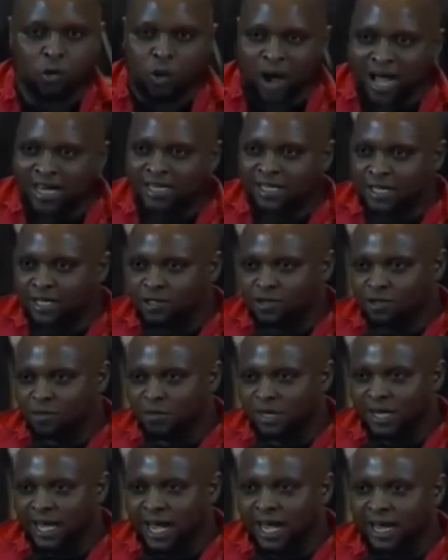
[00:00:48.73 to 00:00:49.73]
to what
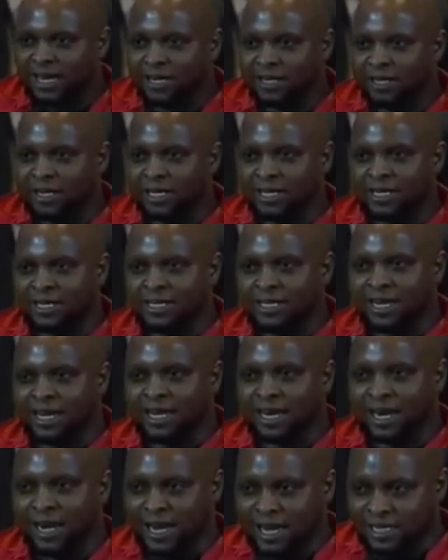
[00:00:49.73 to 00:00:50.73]
is to be
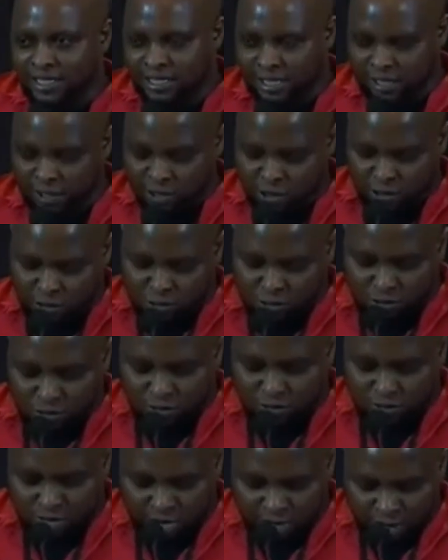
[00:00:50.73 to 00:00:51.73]
done in relation
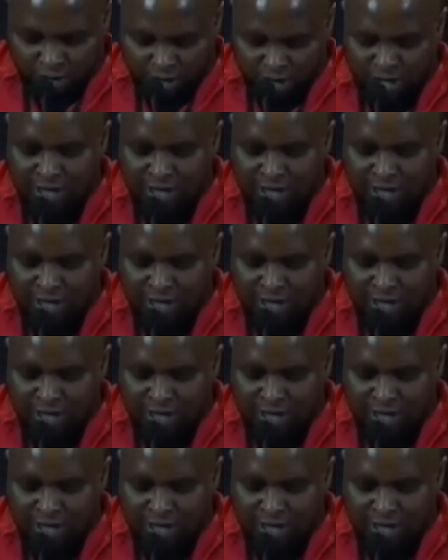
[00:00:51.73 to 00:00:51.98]
to